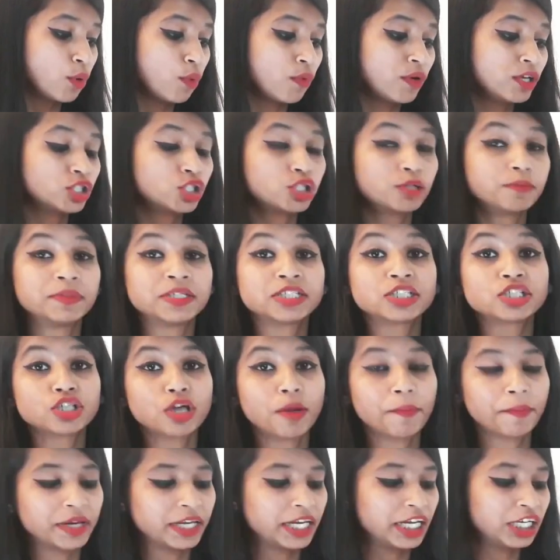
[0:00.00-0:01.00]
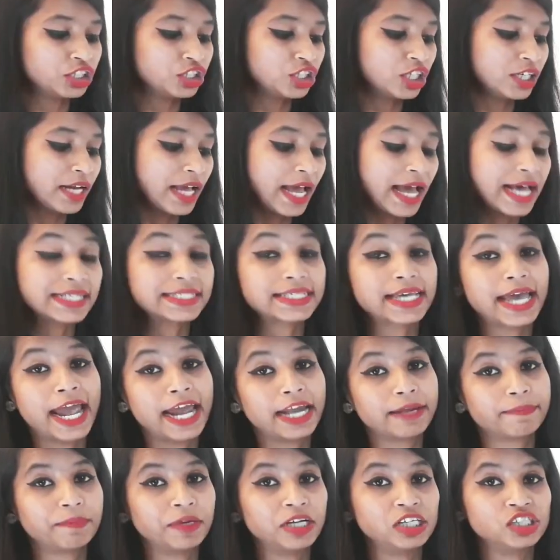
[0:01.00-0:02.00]
over Jumman's nomination as
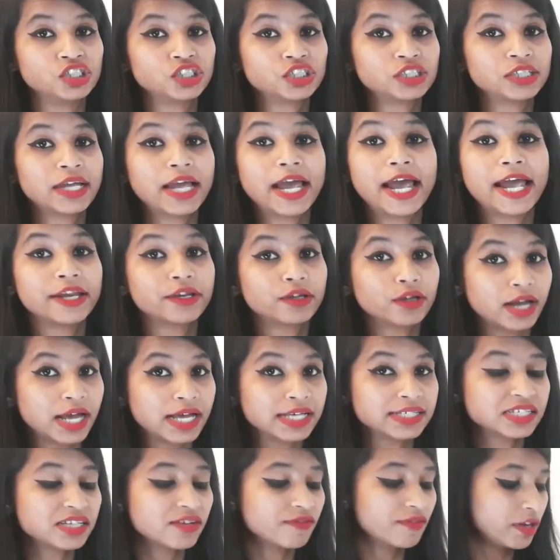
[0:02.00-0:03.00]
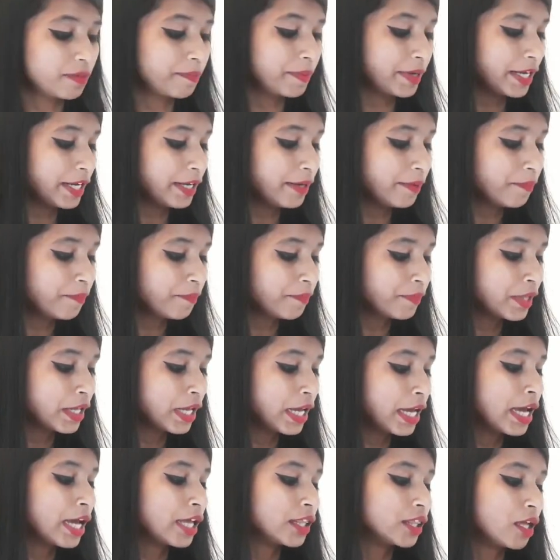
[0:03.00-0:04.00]
head punch? And your answer will be,
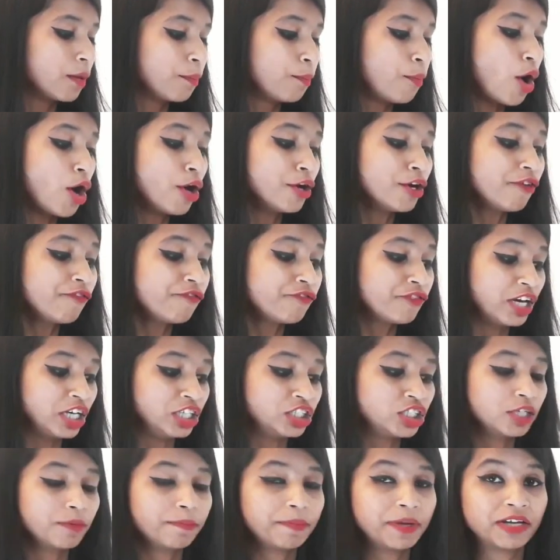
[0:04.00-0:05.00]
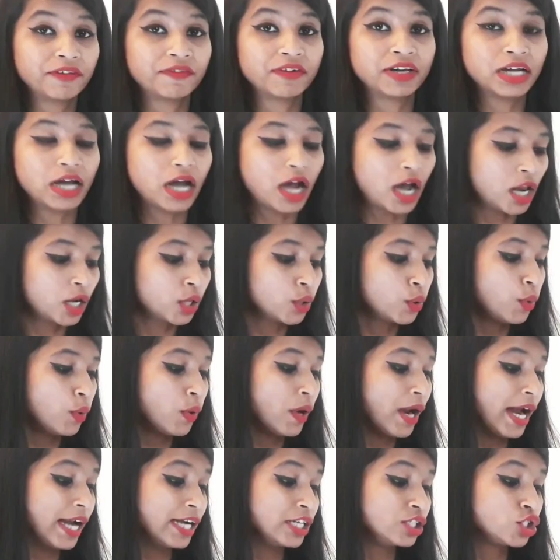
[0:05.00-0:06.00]
the bond of friendship between
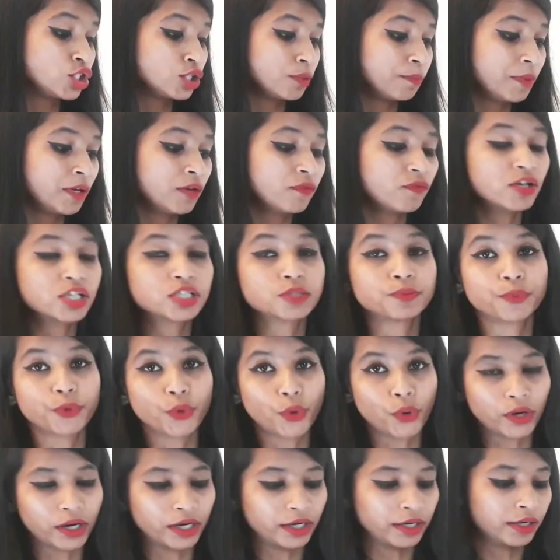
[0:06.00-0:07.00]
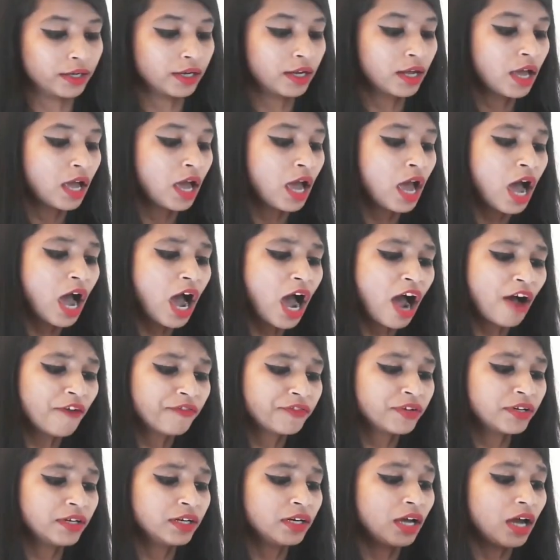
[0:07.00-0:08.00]
Algu and Jumman was broken
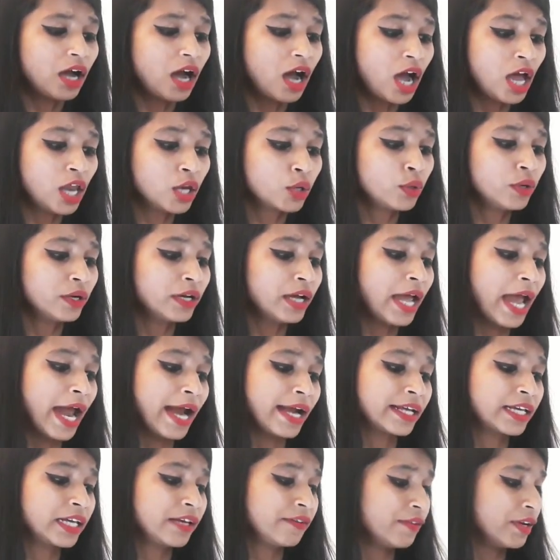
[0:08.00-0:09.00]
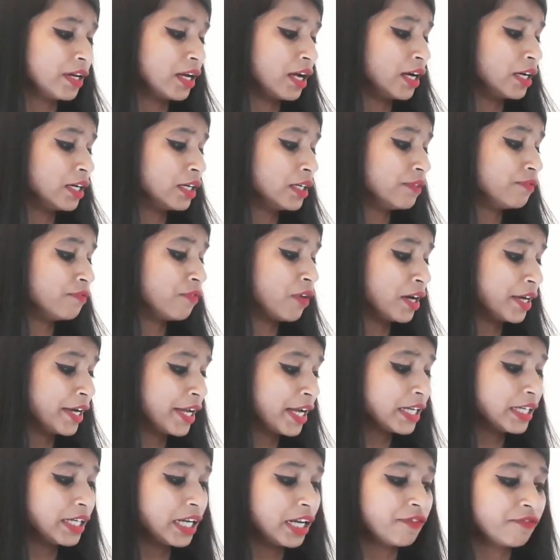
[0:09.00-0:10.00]
after Algu had given a
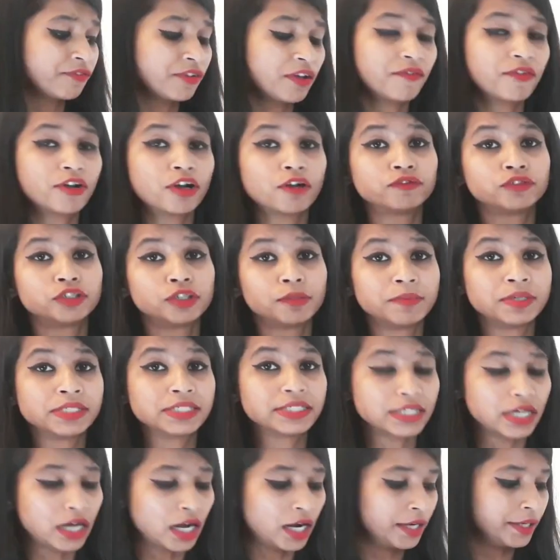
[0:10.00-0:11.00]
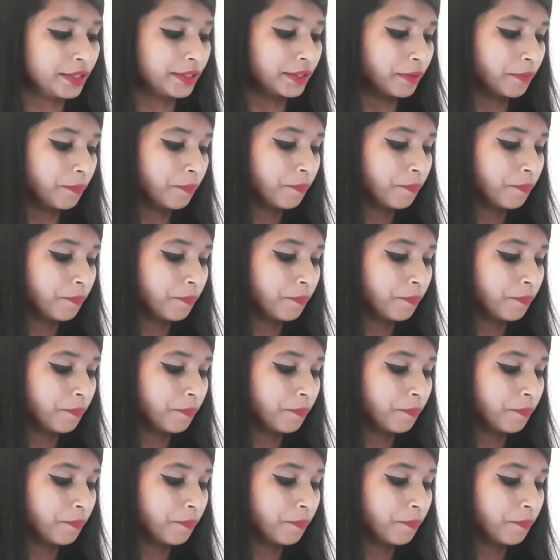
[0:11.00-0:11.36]
verdict in favor of Jumman's aunt.